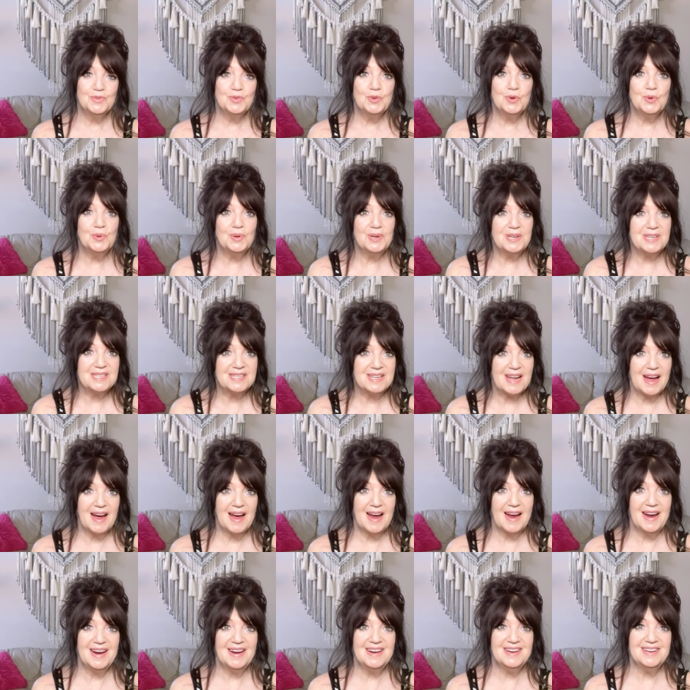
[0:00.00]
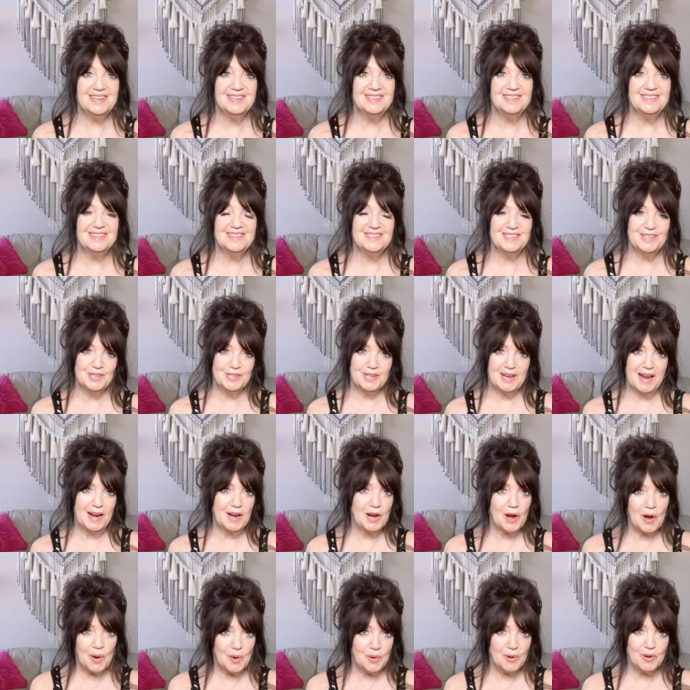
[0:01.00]
To decide to take
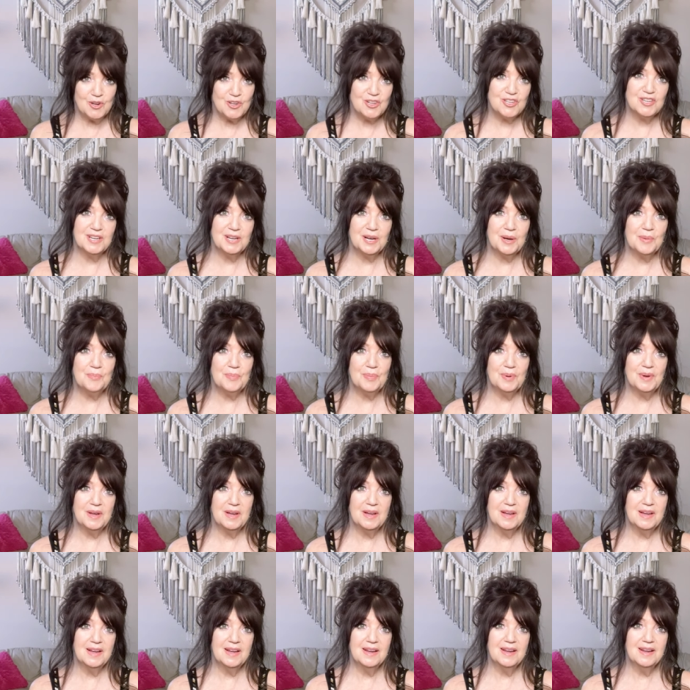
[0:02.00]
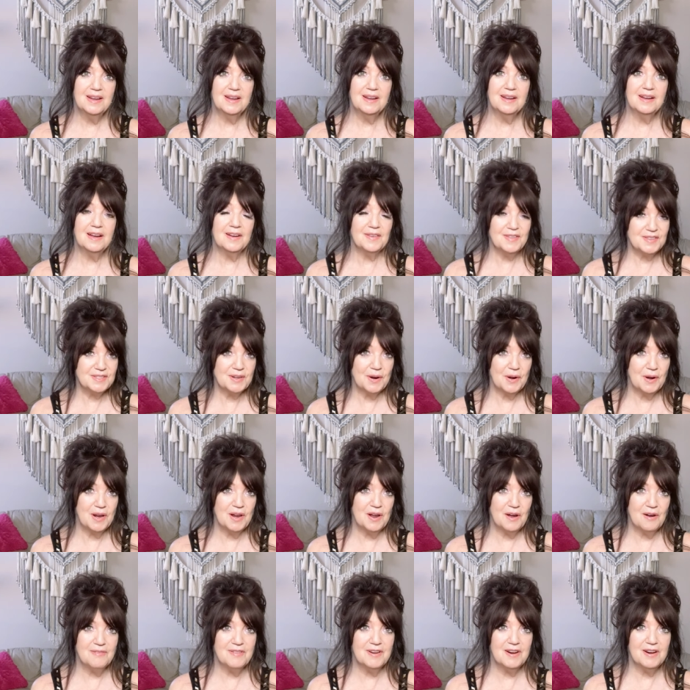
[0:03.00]
ownership of starting
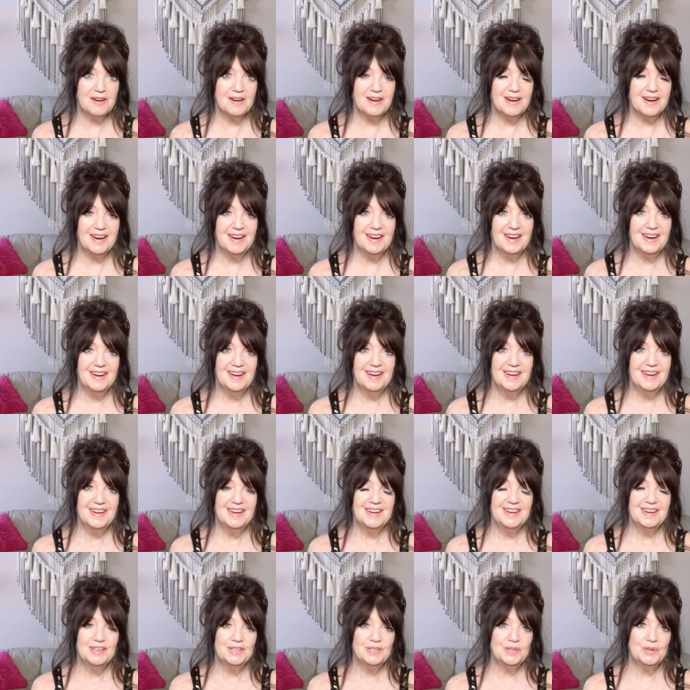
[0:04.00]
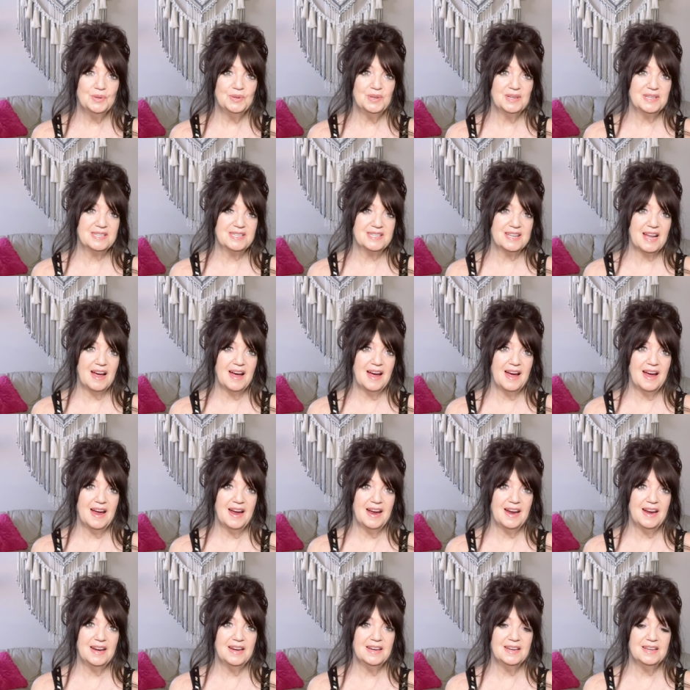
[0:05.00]
over, to
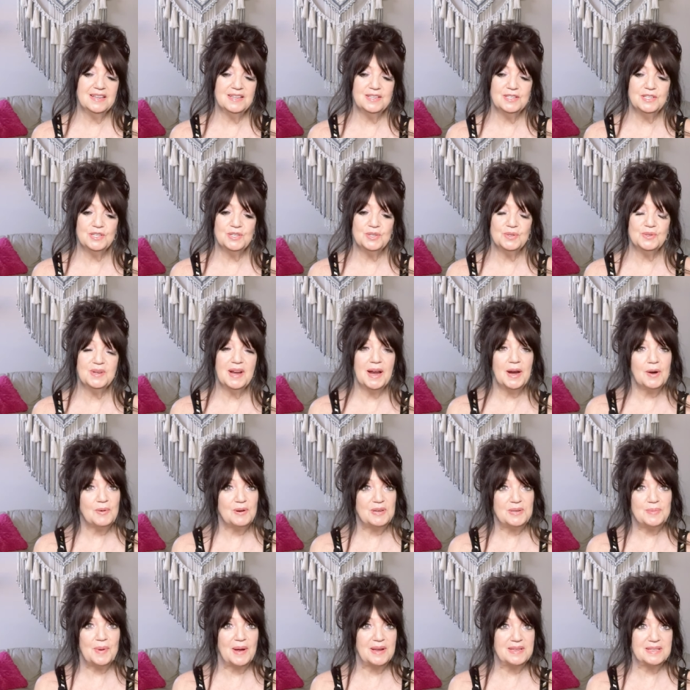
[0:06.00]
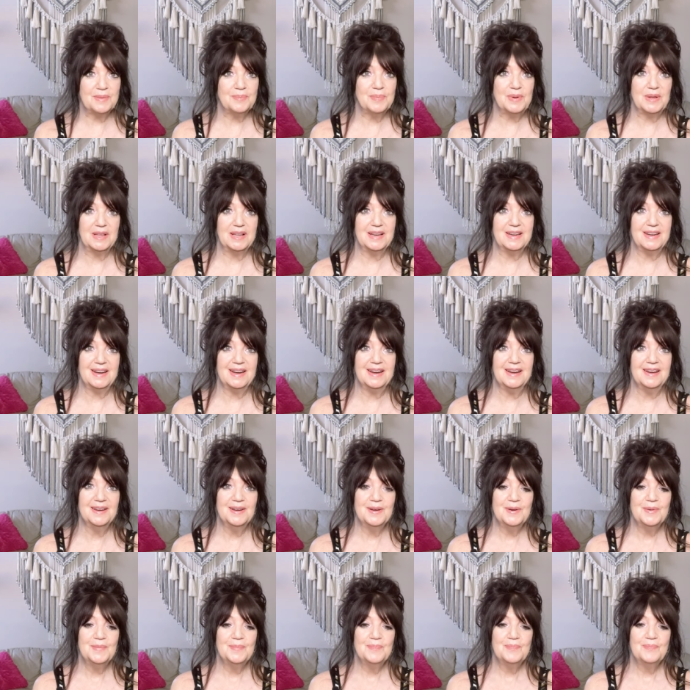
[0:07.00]
decide to take responsibility.
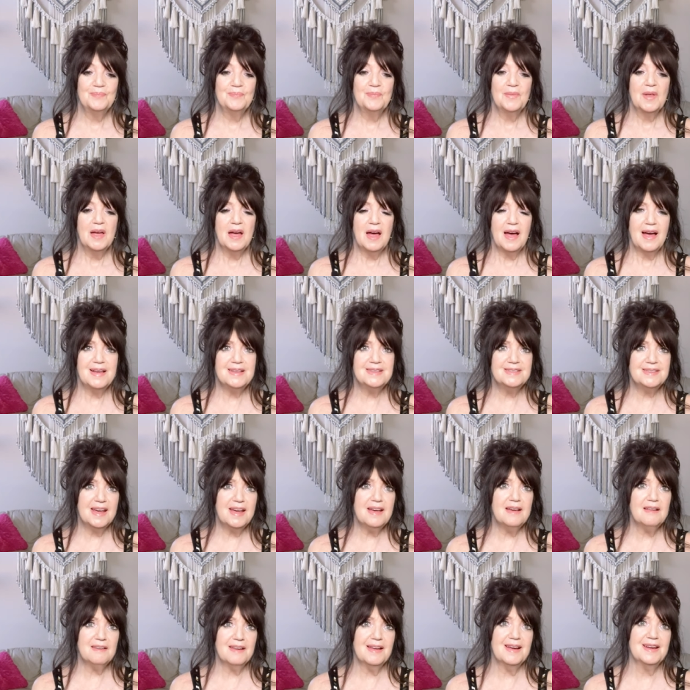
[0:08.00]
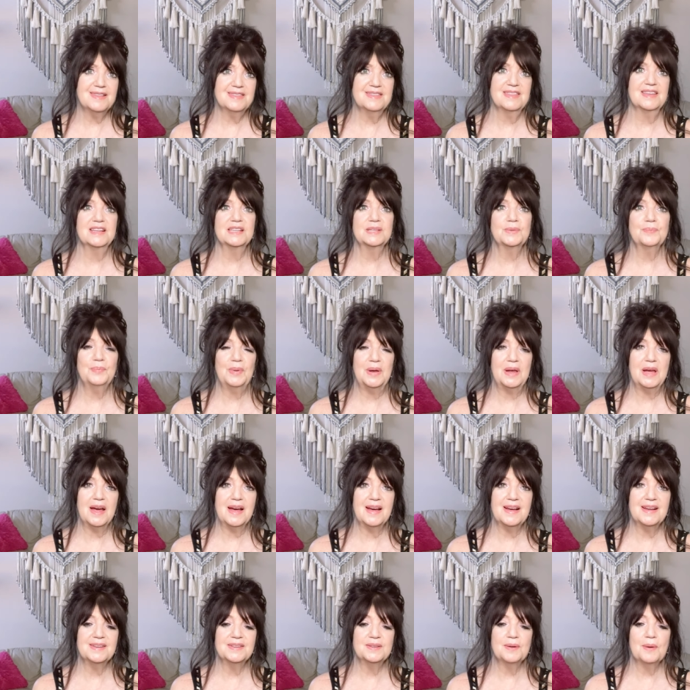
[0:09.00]
I say it like this
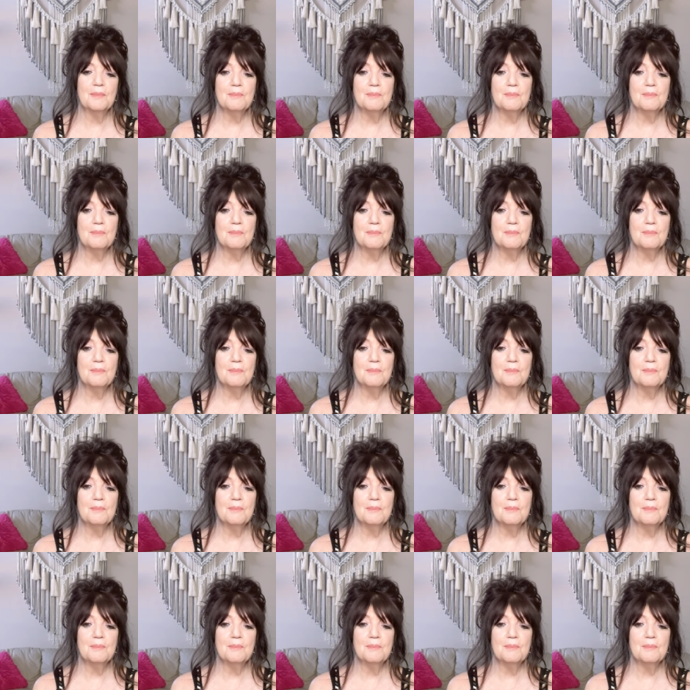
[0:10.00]
because